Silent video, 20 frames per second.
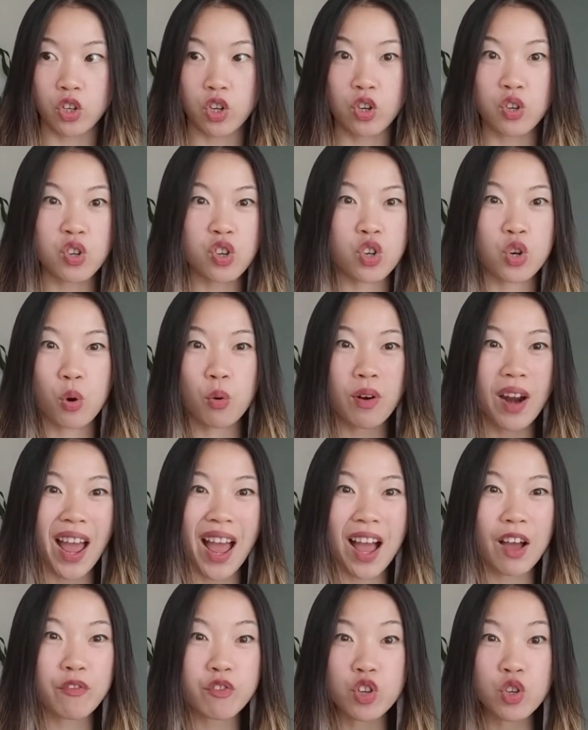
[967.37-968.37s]
You don't
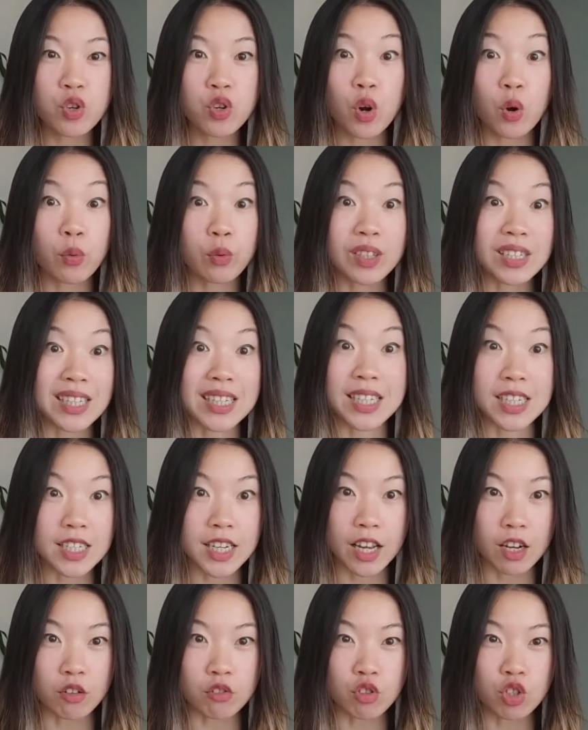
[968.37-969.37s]
have to know the
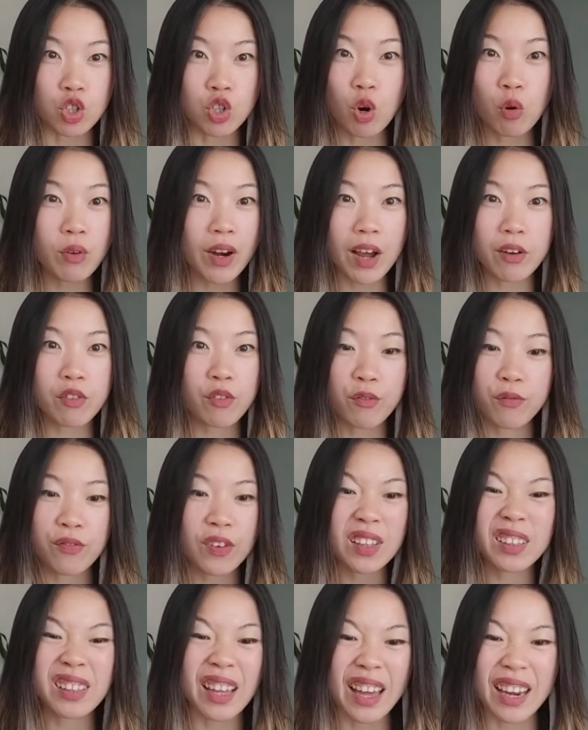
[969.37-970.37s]
details. You don't have to
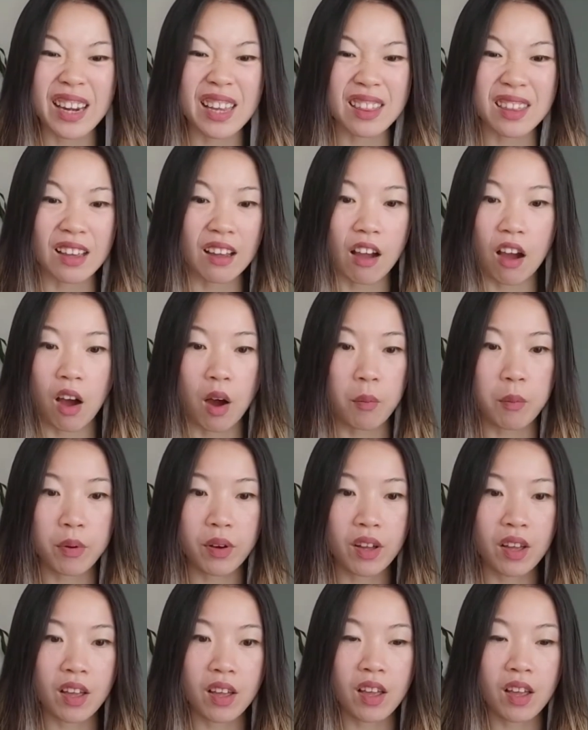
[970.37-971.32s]
fill anything up.